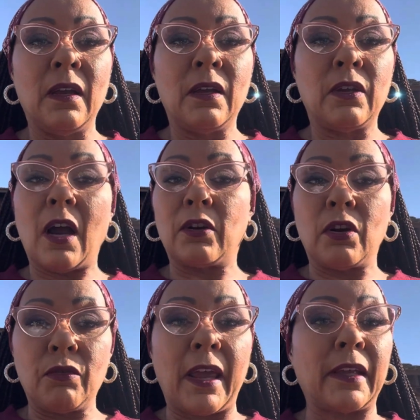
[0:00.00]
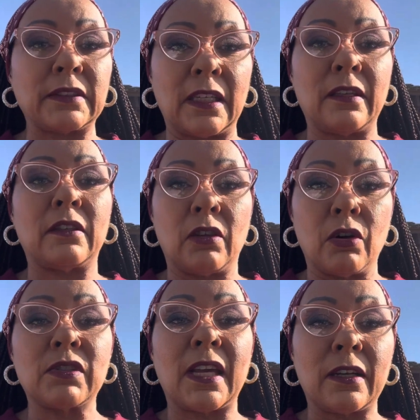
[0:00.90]
Y'all know that. And
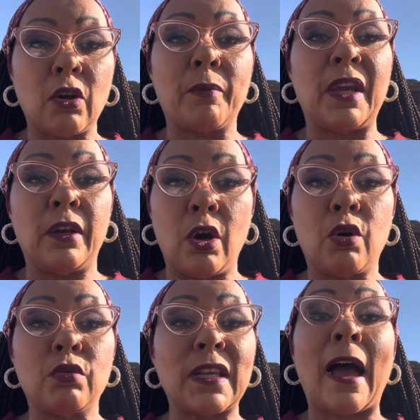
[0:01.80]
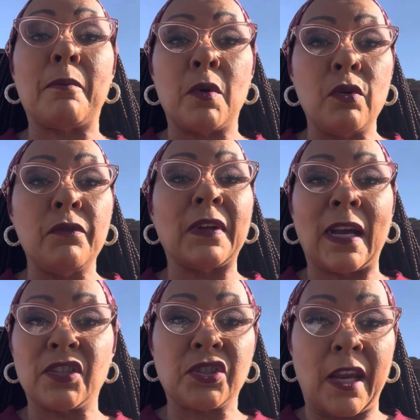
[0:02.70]
those that know me knows I move and
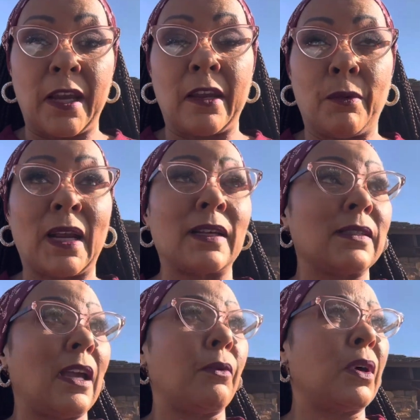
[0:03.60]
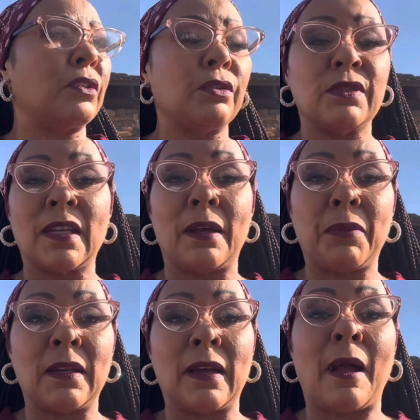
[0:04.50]
I shake. And when I say I want to do
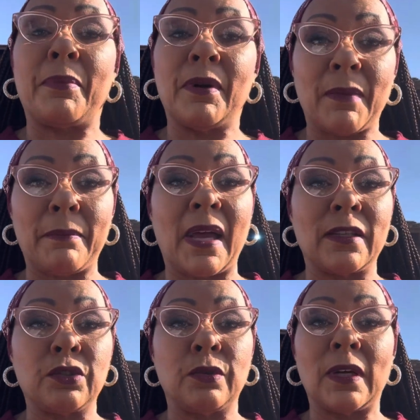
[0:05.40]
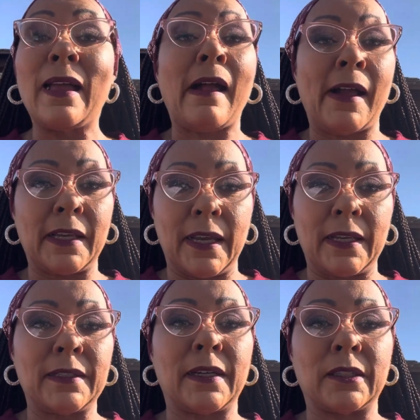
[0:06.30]
something and I put my mind to it, I get
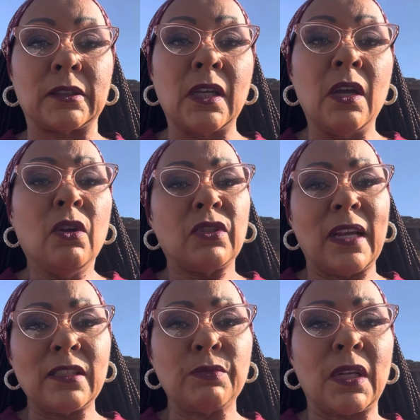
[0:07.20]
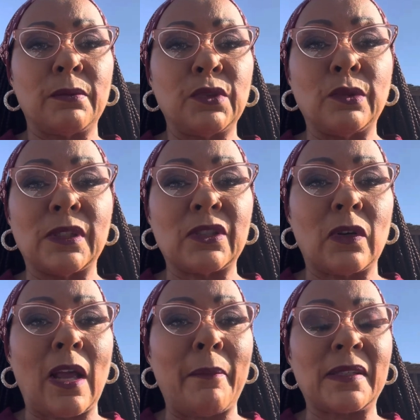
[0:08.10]
it done. So that's what I'm doing. So,
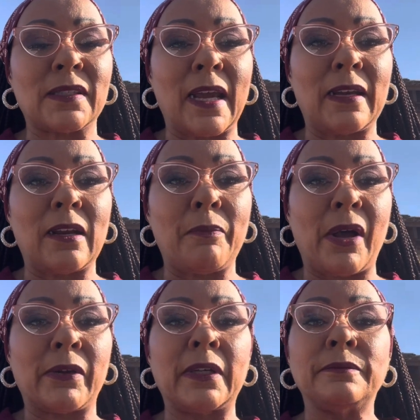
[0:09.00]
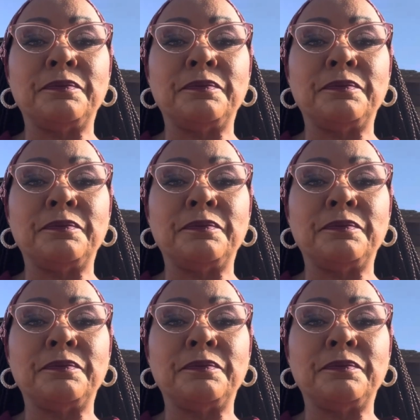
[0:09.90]
and I'm excited about it.